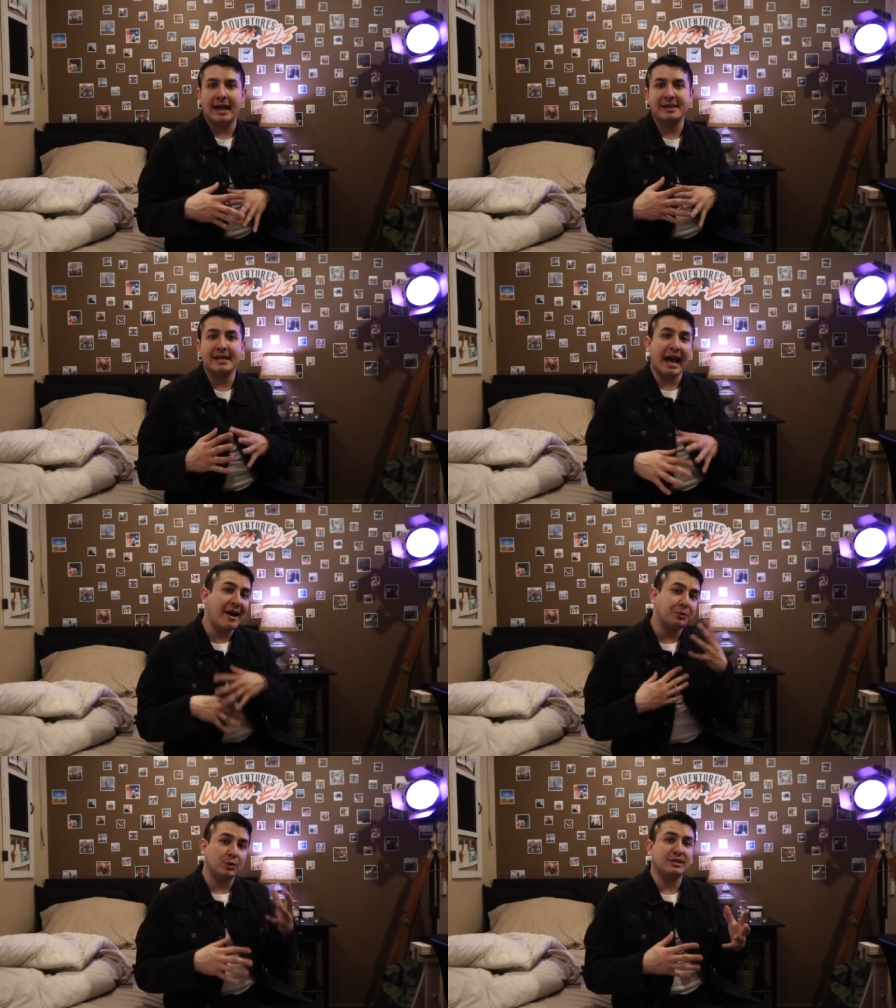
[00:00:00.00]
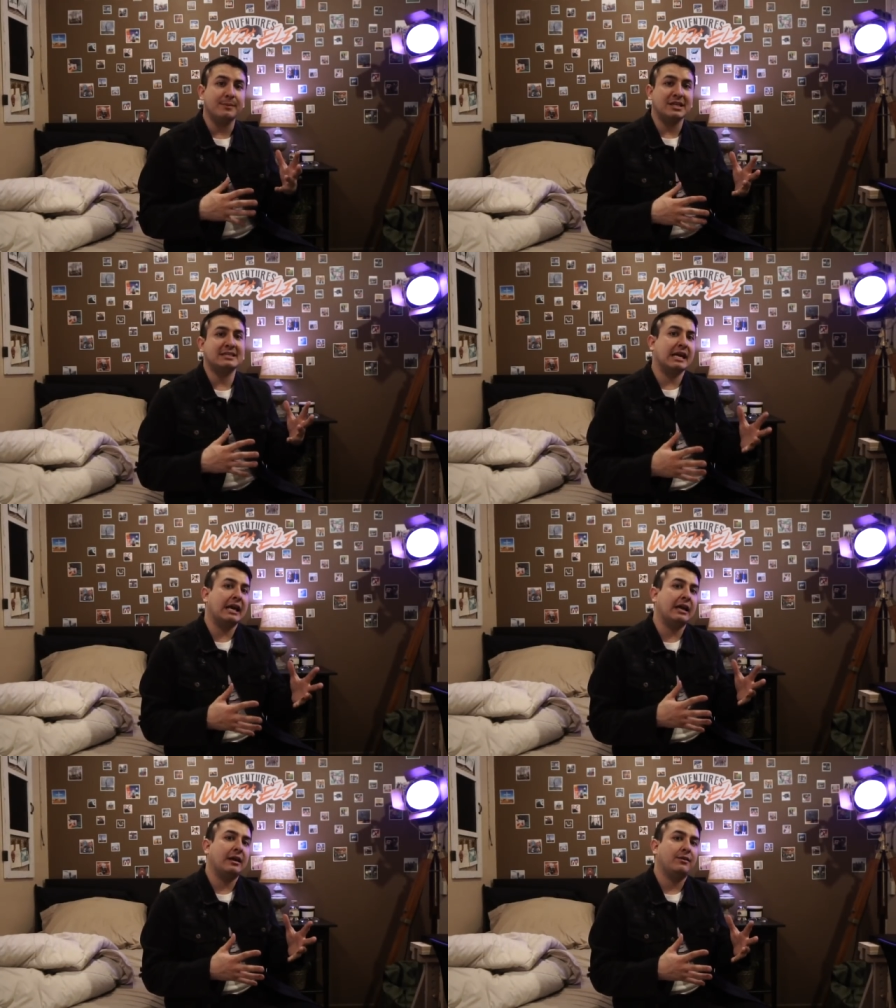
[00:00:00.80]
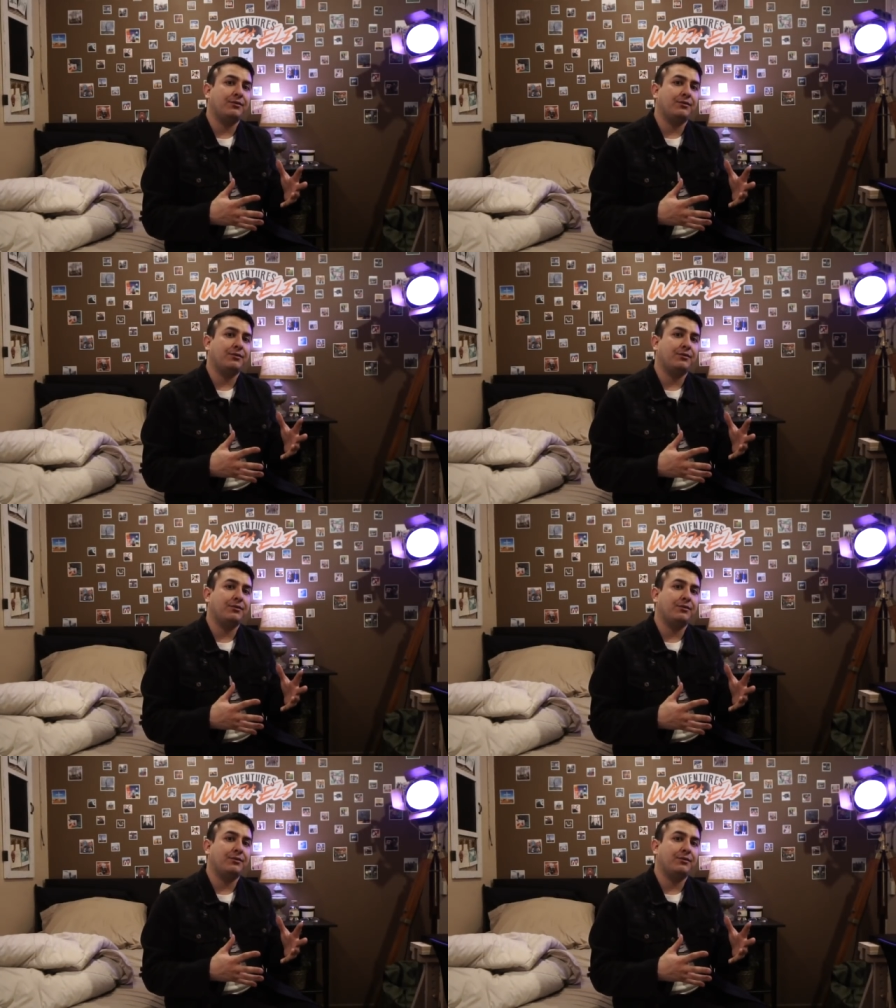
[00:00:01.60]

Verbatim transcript: and then afterwards I'm gonna stay